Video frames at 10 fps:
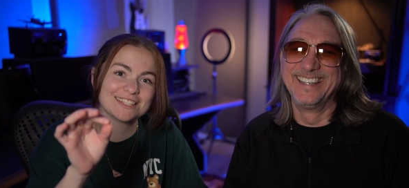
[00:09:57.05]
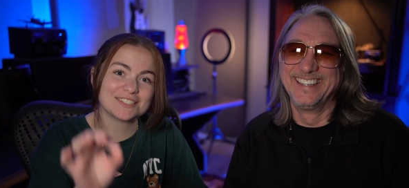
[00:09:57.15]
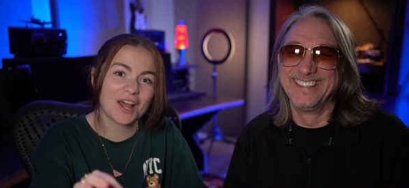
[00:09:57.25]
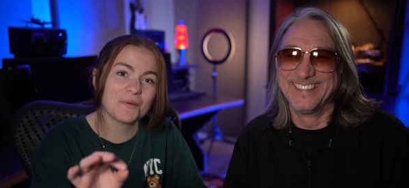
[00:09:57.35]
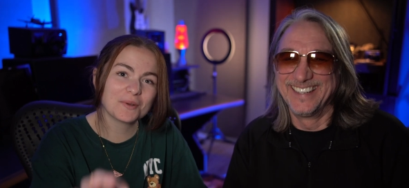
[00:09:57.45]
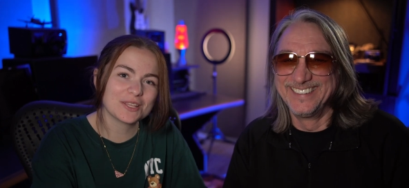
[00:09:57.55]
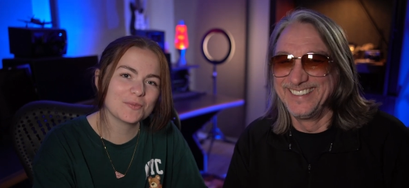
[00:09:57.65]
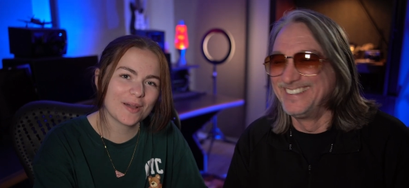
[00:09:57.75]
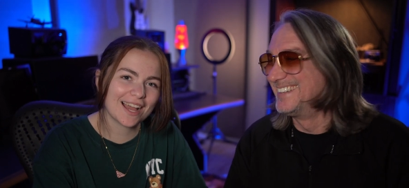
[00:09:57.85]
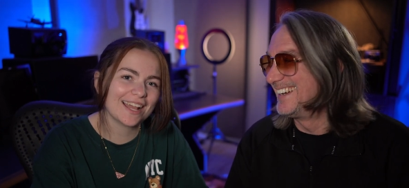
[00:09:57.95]
Speaker 1: it's not what
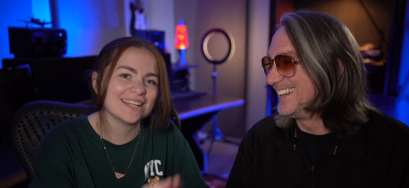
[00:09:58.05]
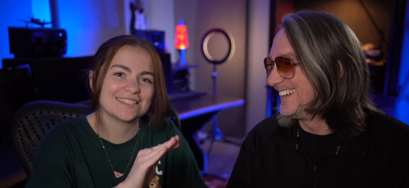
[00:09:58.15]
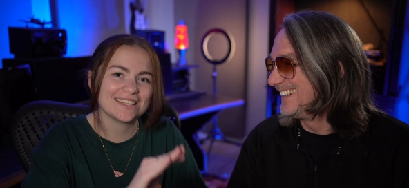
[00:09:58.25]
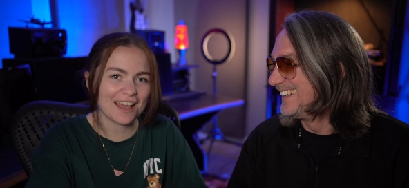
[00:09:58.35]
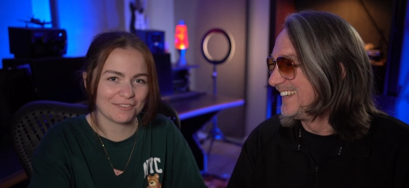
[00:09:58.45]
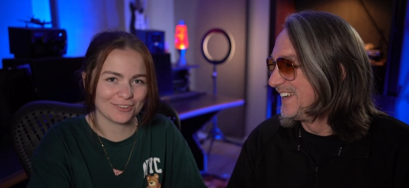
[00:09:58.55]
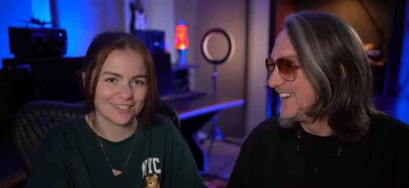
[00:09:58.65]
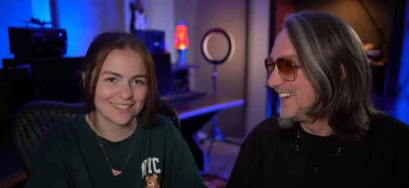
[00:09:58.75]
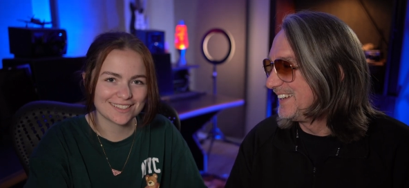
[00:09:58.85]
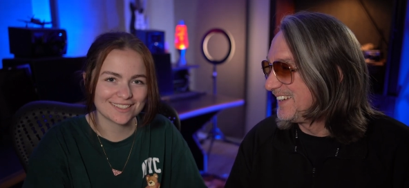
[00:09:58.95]
you buy. It's the
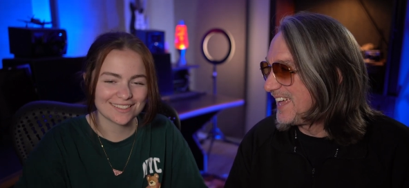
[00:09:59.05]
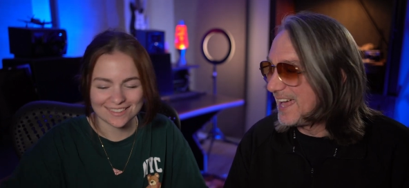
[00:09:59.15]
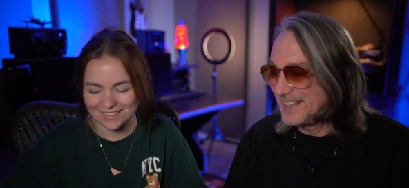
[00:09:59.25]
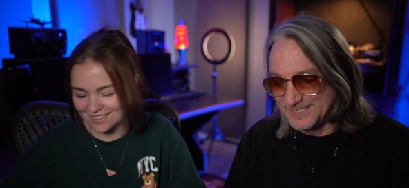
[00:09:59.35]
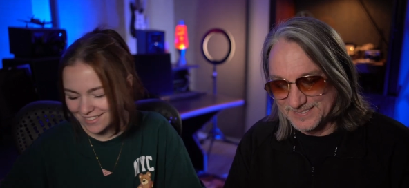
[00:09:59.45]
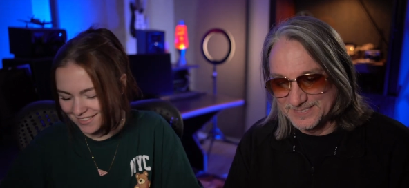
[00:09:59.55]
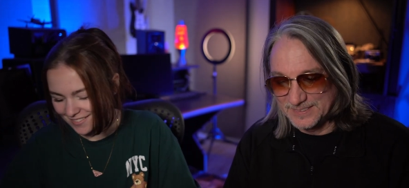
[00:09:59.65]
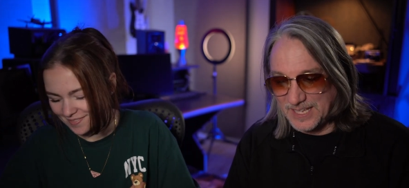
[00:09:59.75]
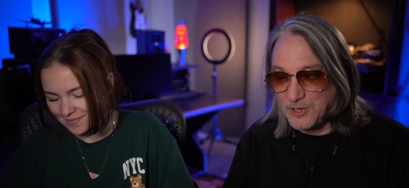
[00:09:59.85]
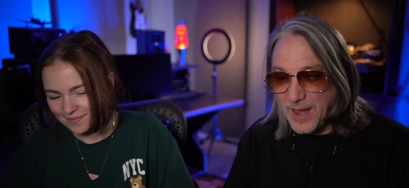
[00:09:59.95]
effort.
Speaker 2: Yeah,
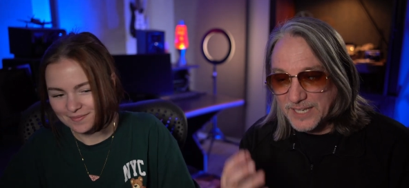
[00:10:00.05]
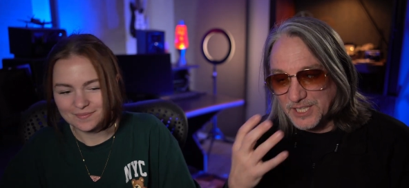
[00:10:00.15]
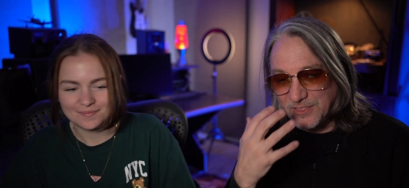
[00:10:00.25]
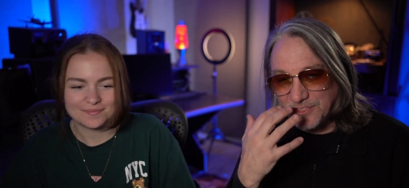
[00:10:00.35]
that you're actually